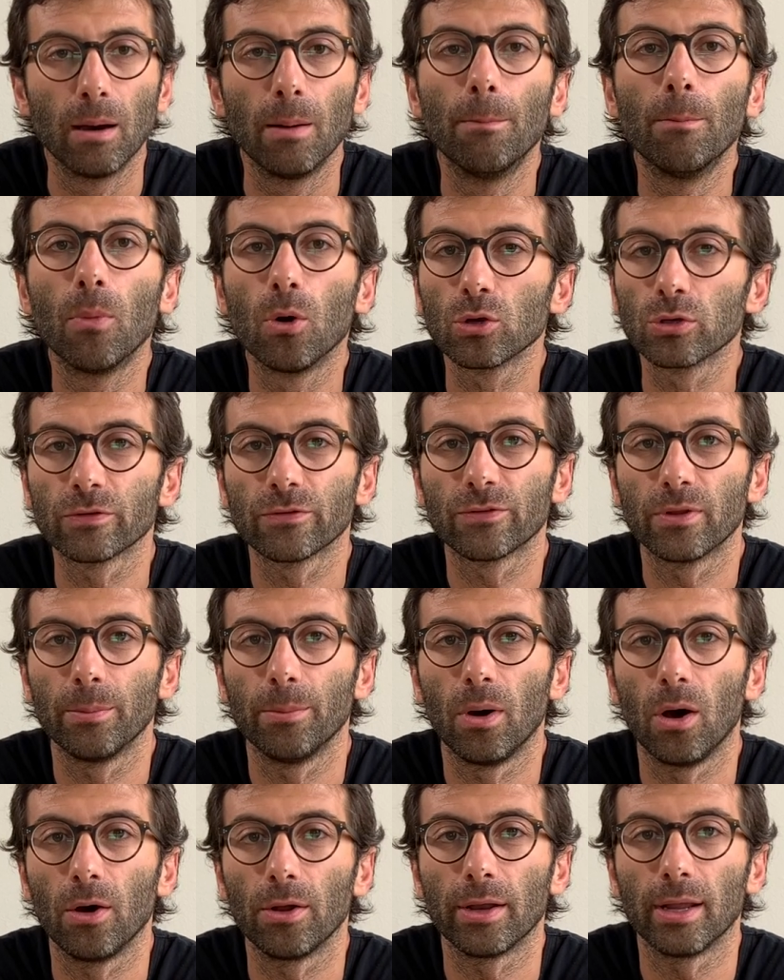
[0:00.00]
Most of the
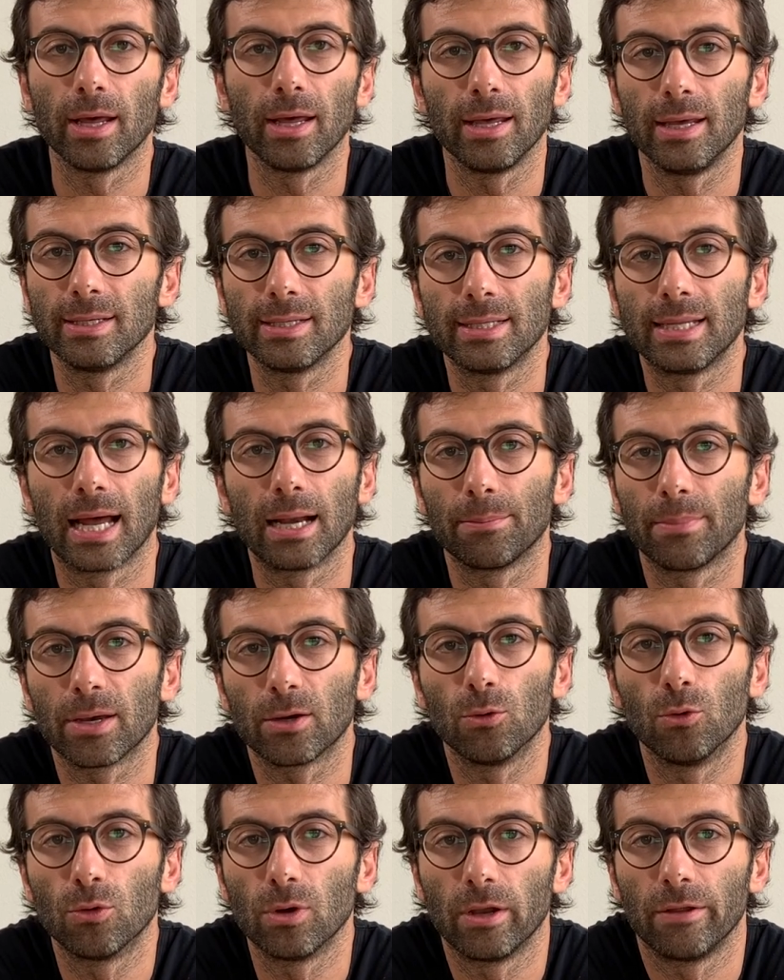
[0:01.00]
money is done by
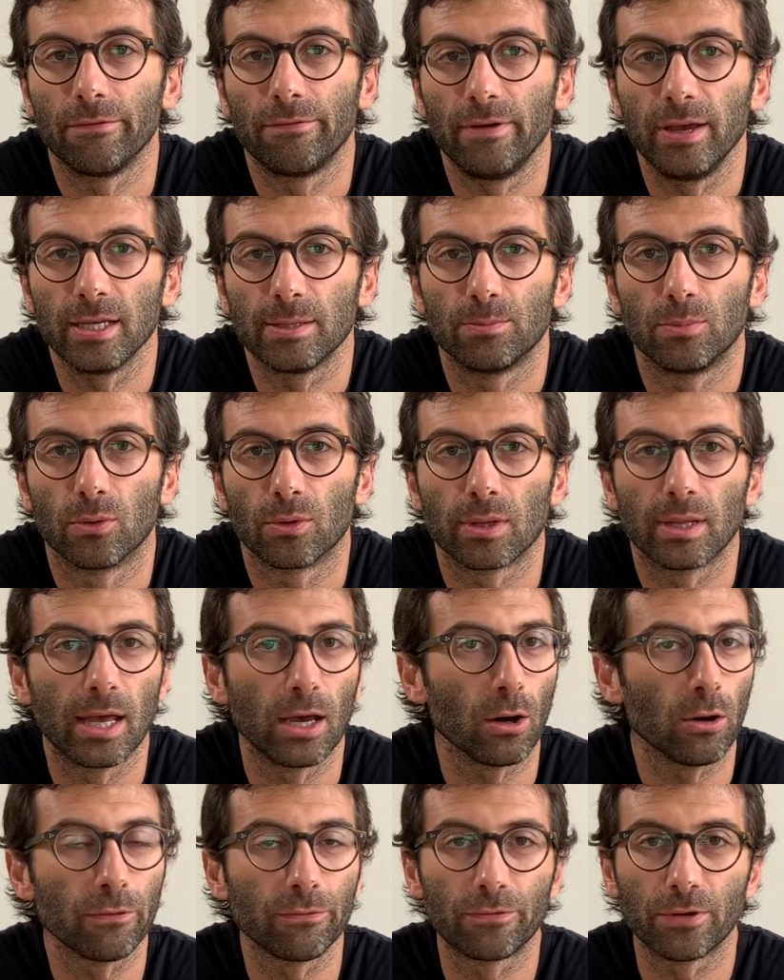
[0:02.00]
Google and Facebook. They
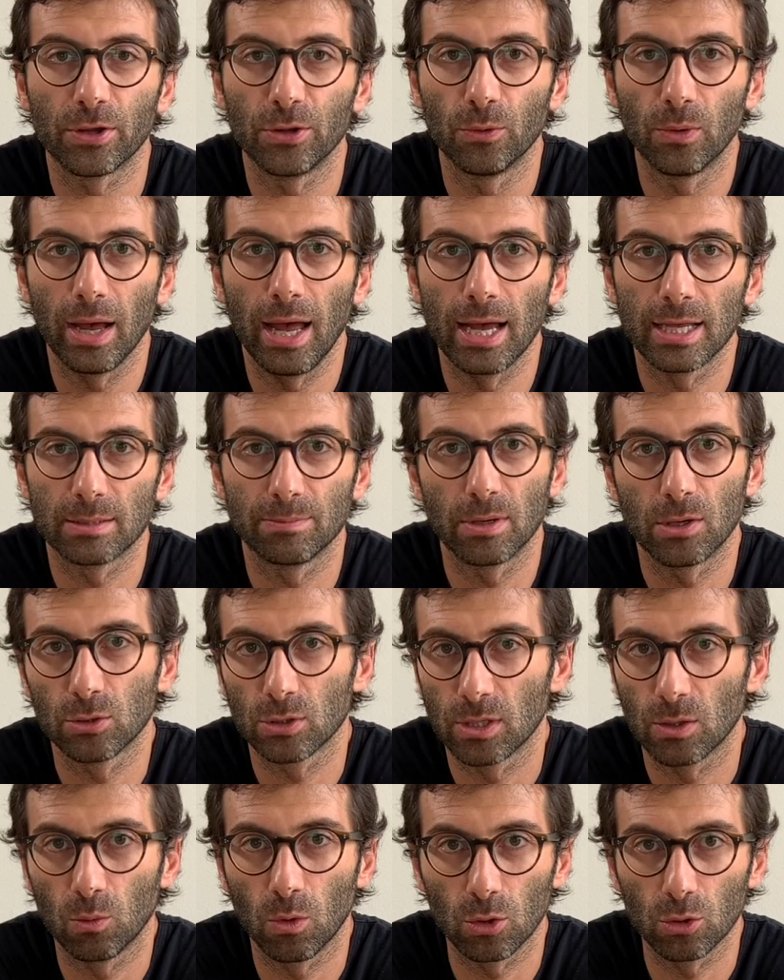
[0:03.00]
offer you ads
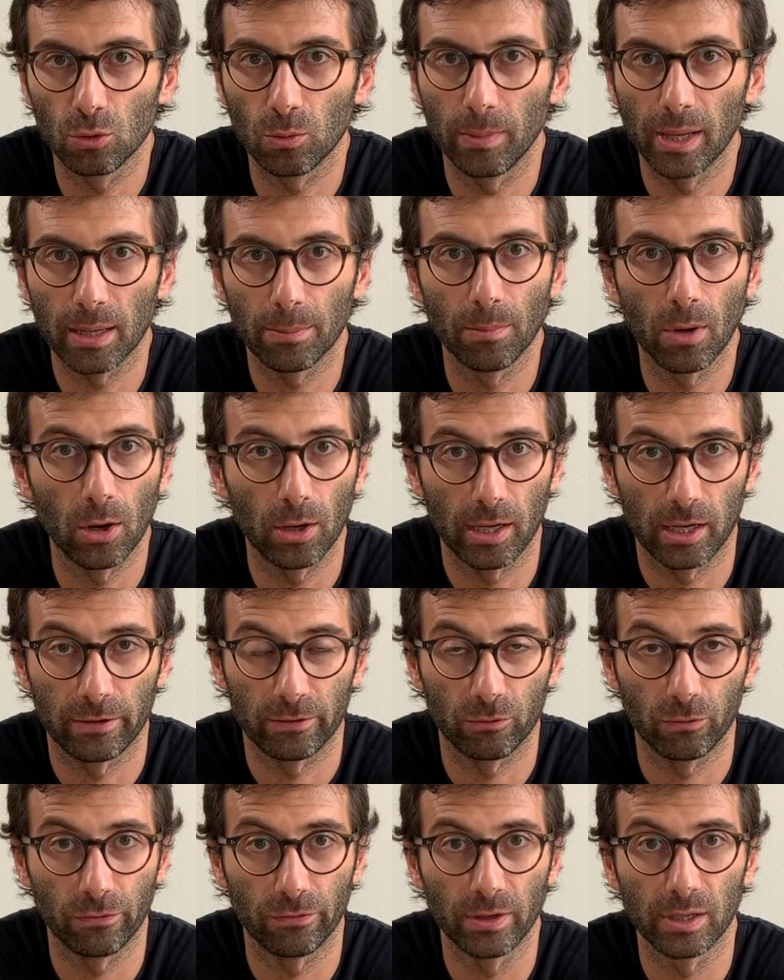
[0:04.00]
because they want to make money
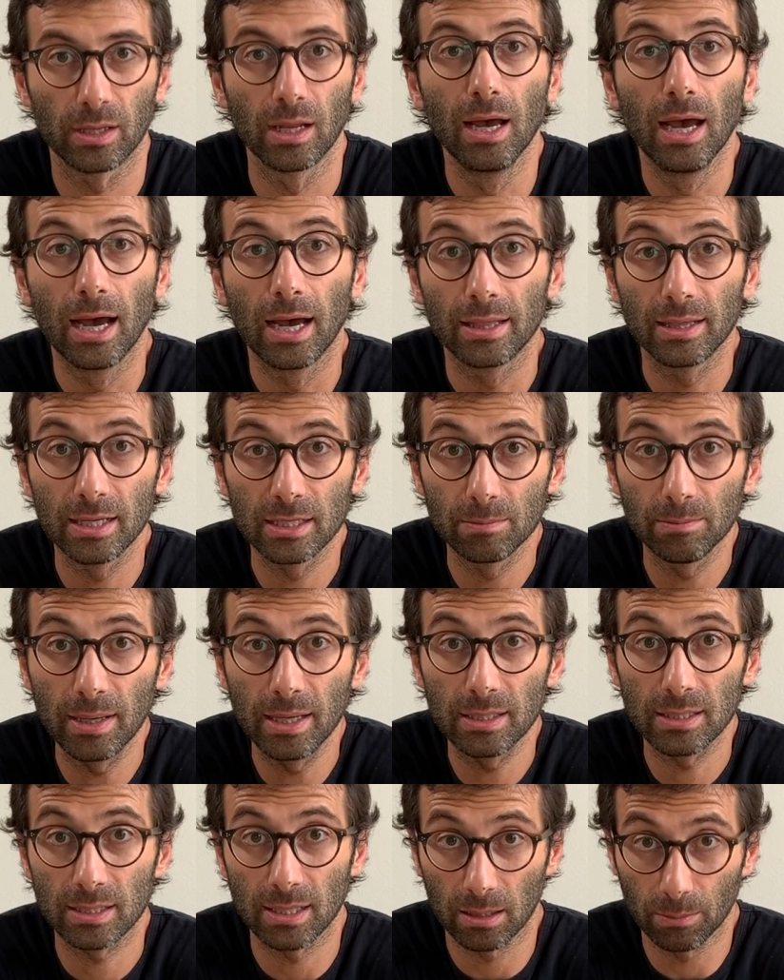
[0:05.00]
out of it. This
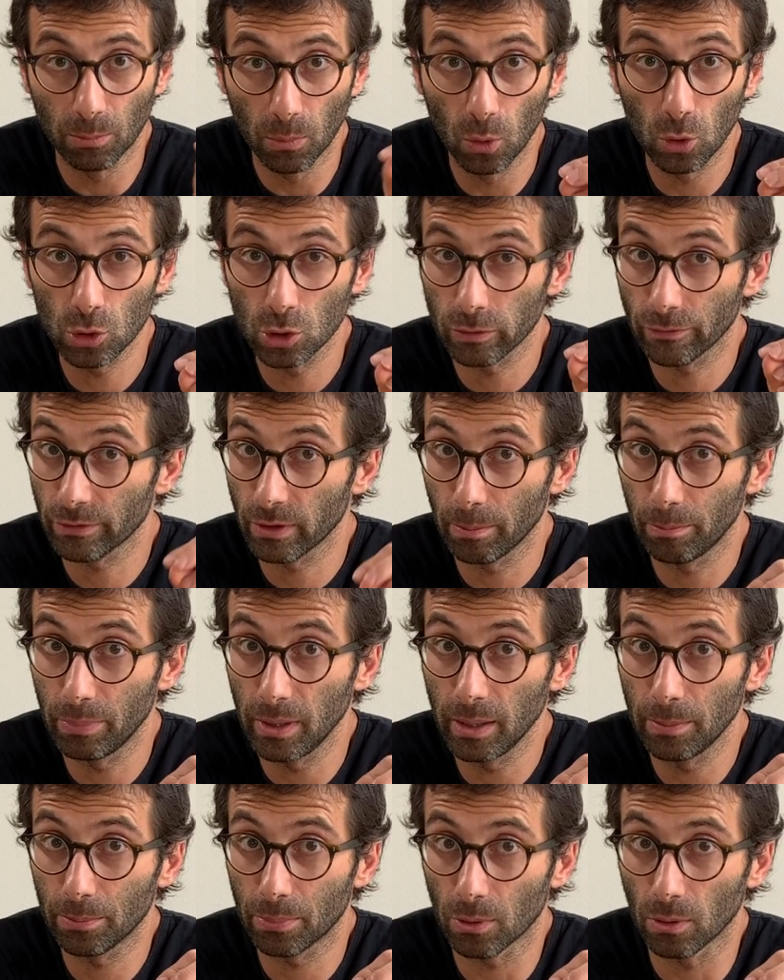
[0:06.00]
means that most of the
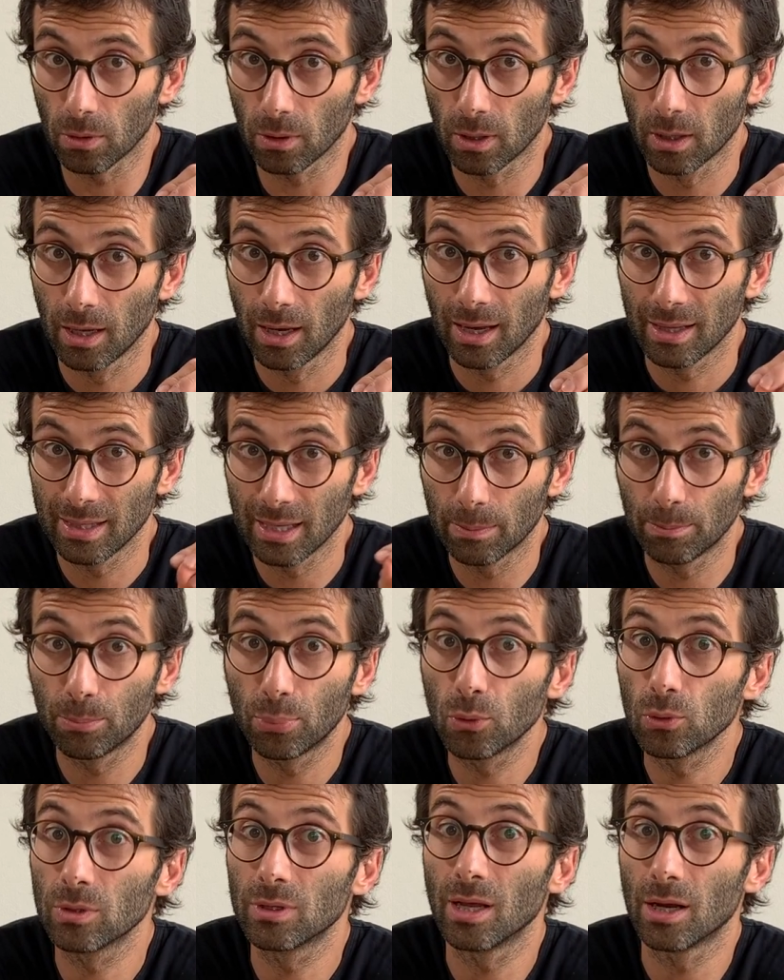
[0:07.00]
people that
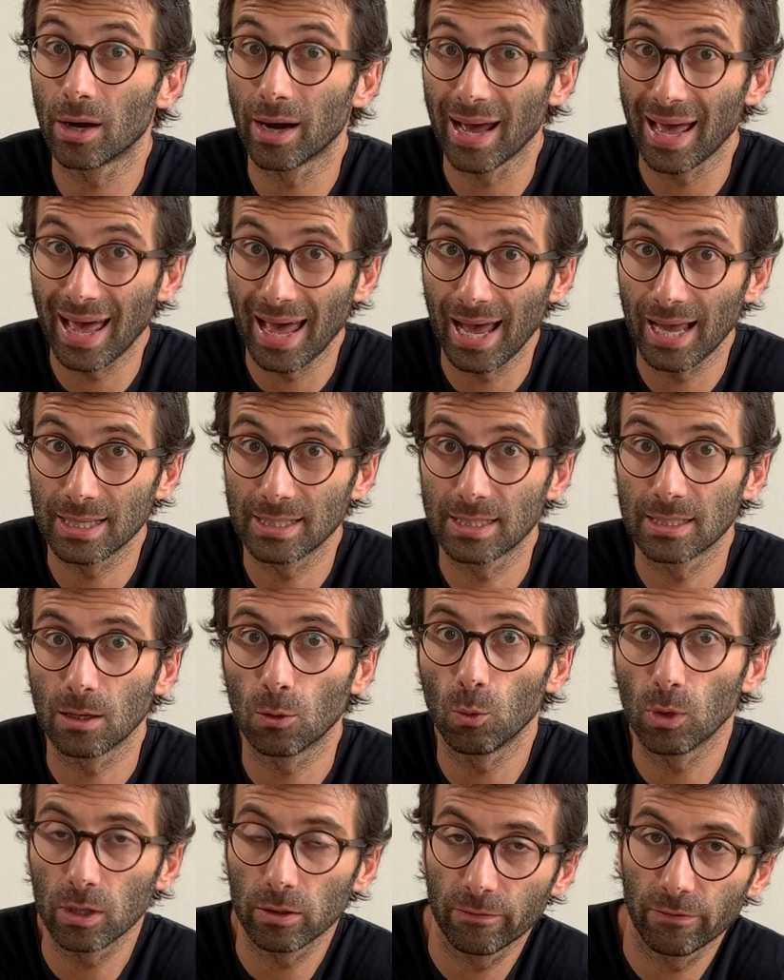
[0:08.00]
put their ads
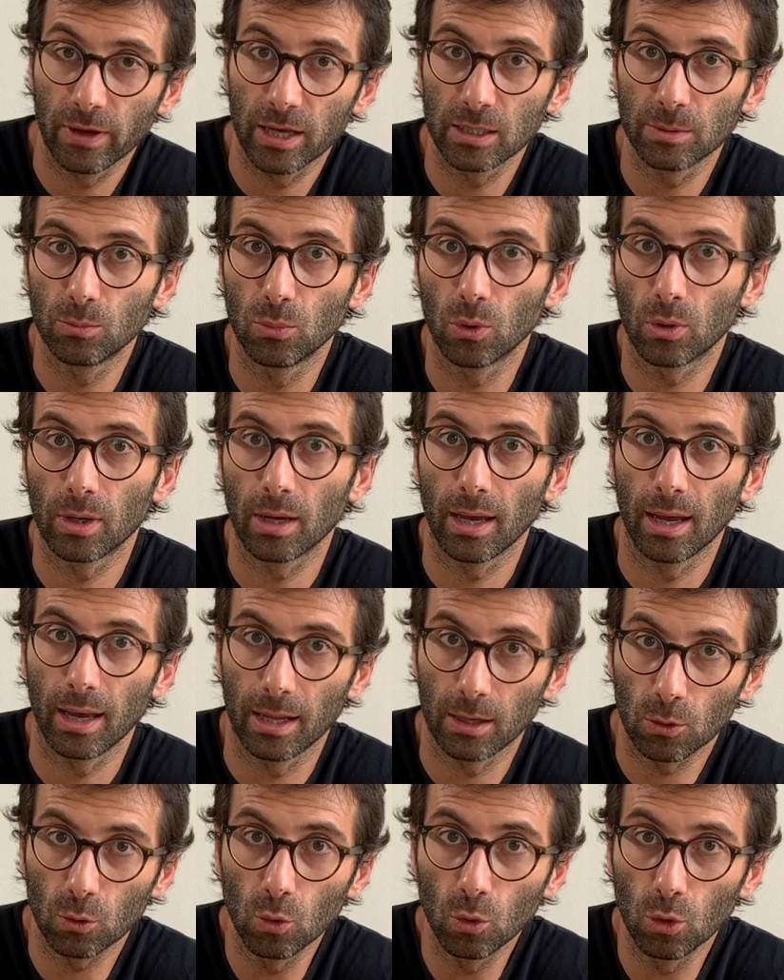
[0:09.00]
with Facebook
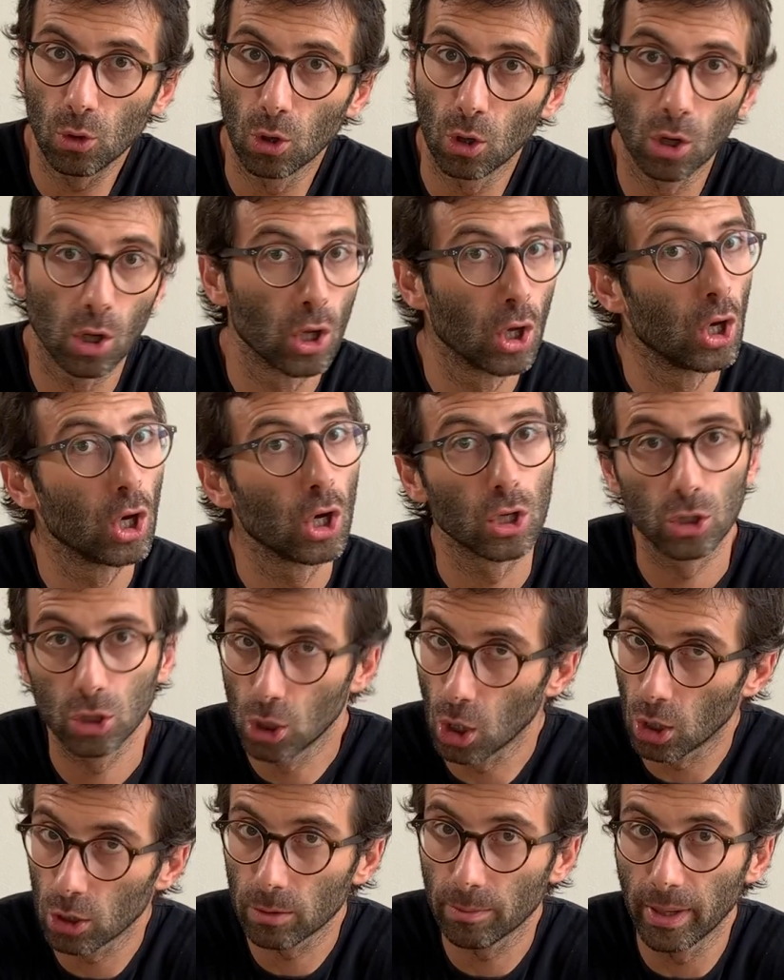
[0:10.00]
and Google
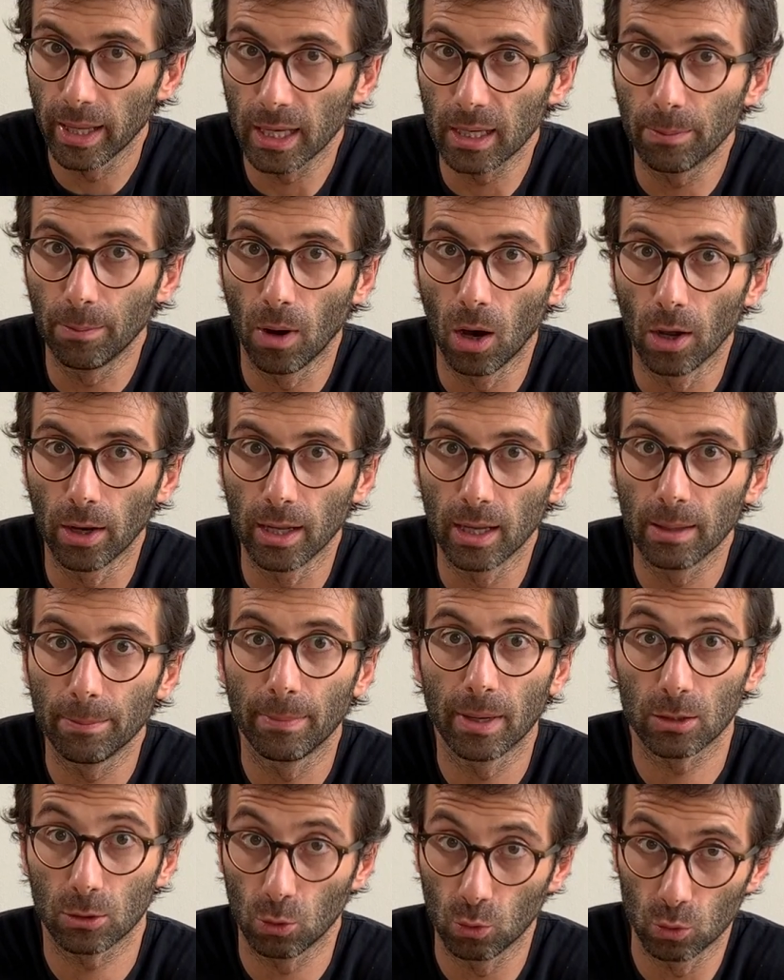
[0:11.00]
don't make money
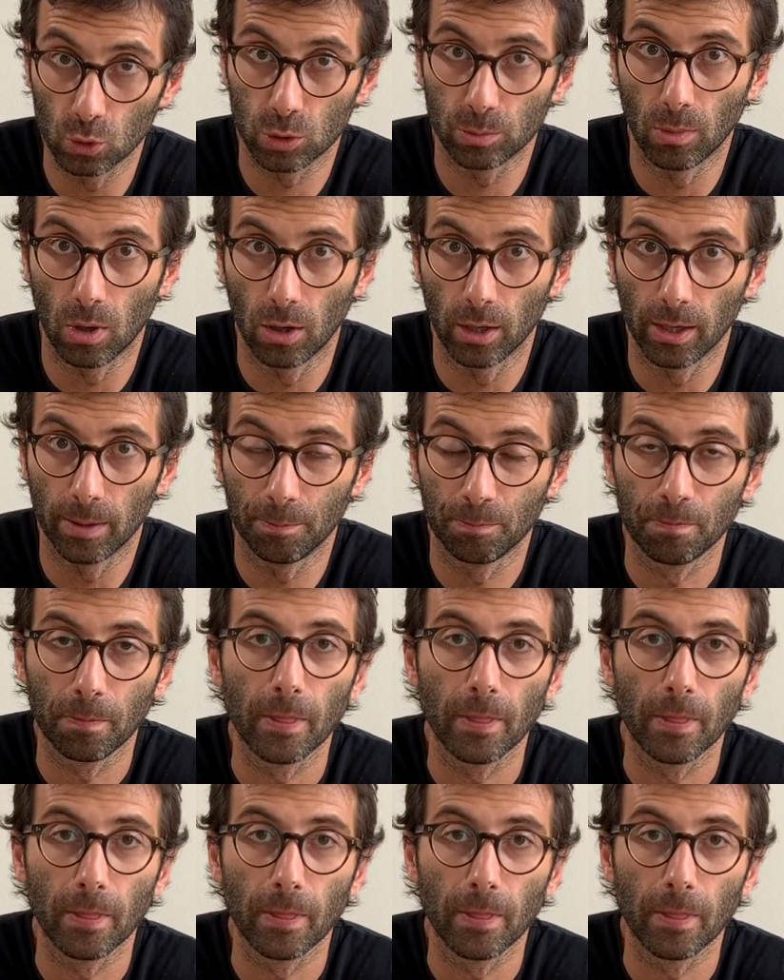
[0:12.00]
but lose money.